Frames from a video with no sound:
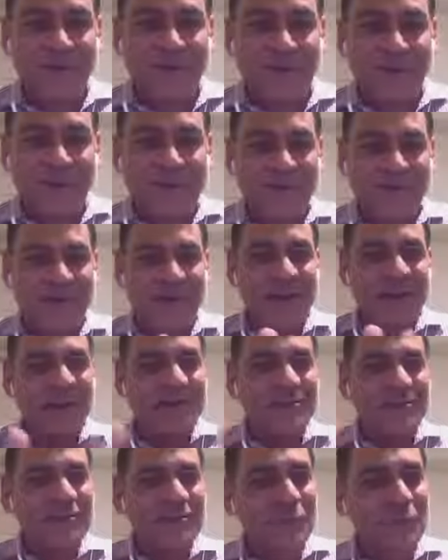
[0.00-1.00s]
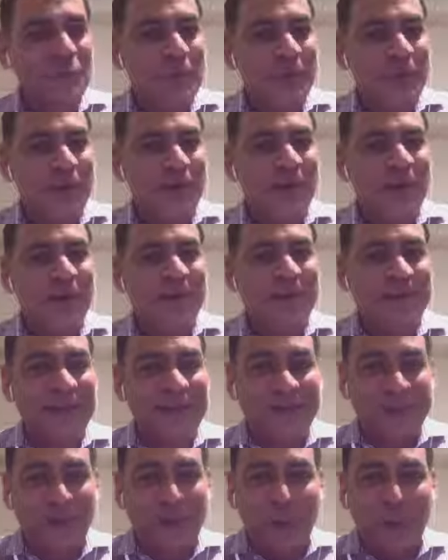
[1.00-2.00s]
degrees. I can zoom in on it.
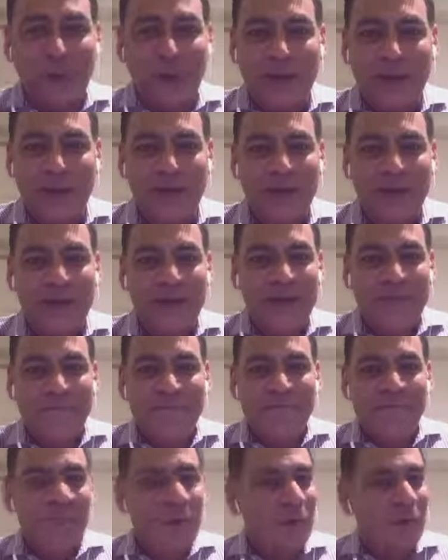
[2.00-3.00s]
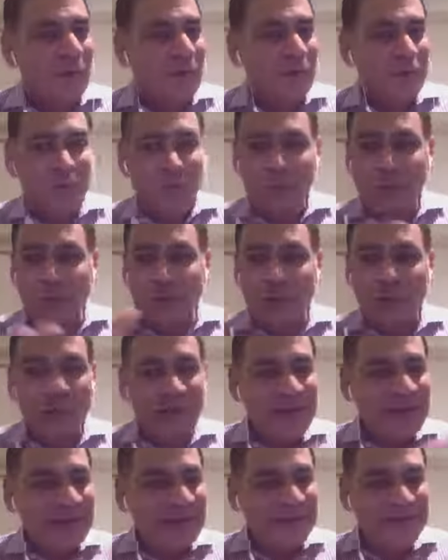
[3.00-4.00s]
They can look at
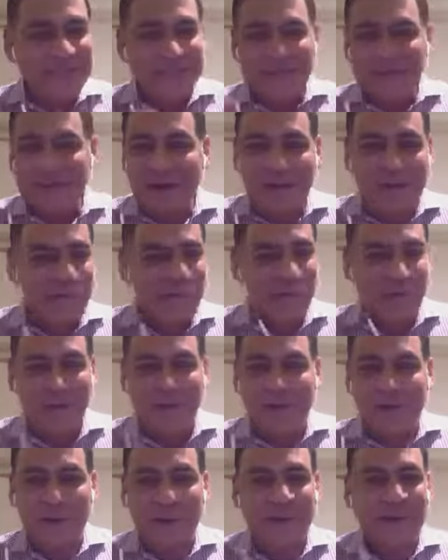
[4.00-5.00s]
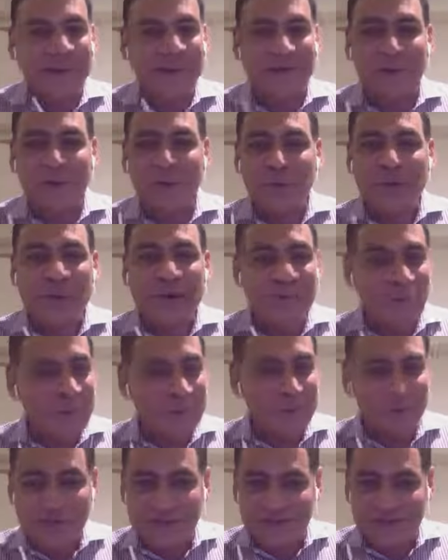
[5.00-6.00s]
crazy stuff on there that you would
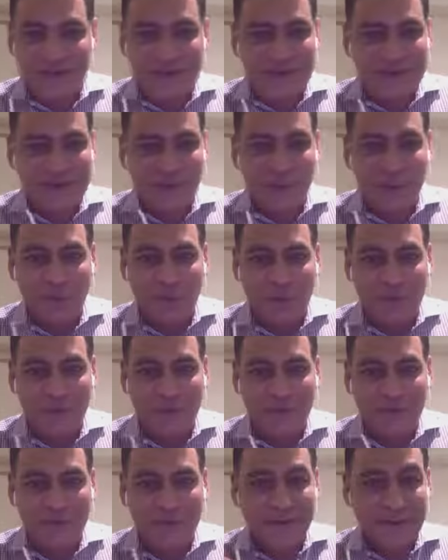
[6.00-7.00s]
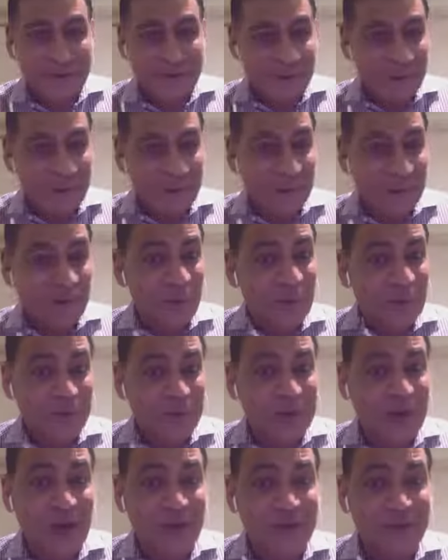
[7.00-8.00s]
never be able to see anywhere. You know what I'm
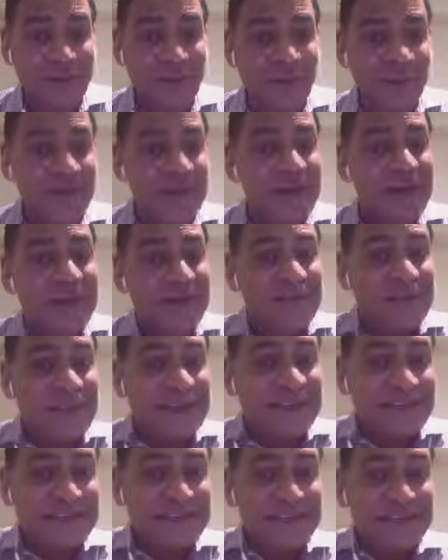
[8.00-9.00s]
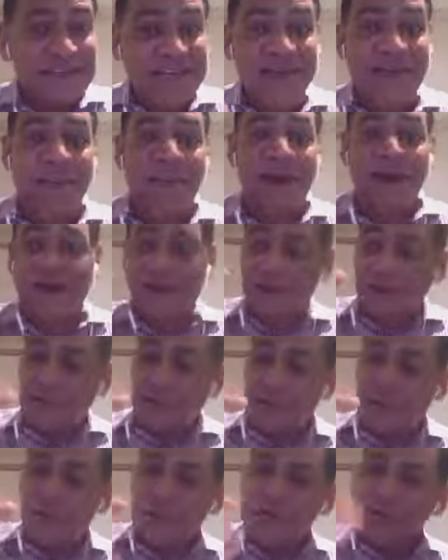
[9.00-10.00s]
talking about? They can see the bite
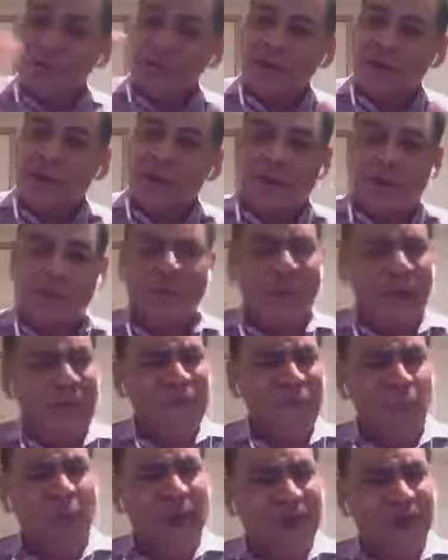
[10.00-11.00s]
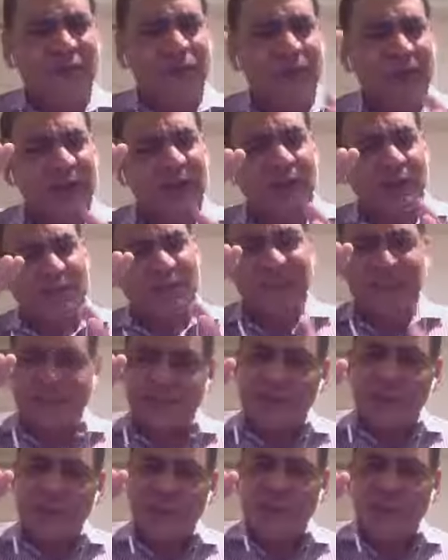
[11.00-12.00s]
and go, off the x-ray, they'll
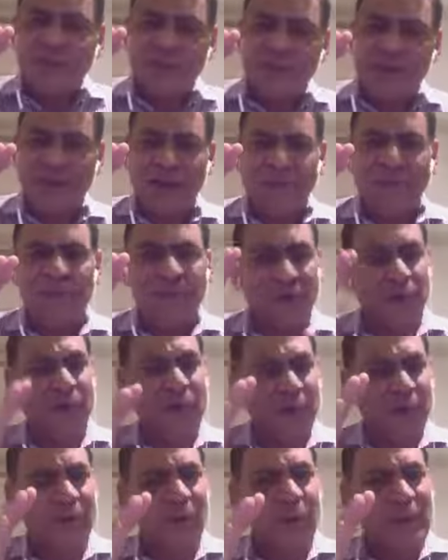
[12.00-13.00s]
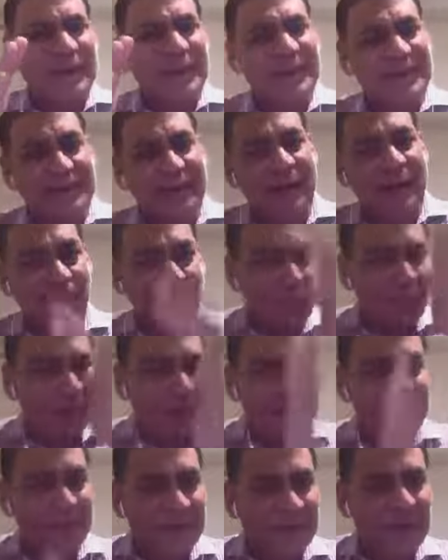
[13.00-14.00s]
see a tooth tipped and go, we need to
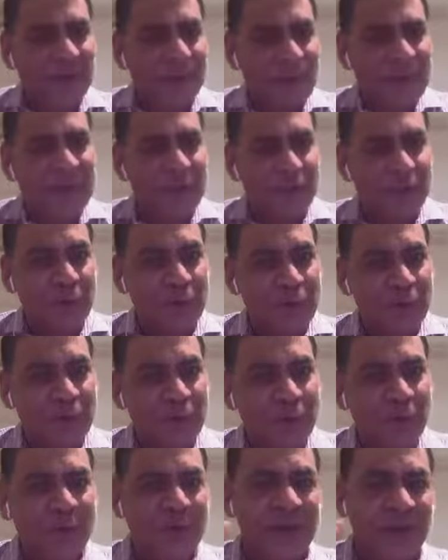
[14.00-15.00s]
upright it, and then we can put a molar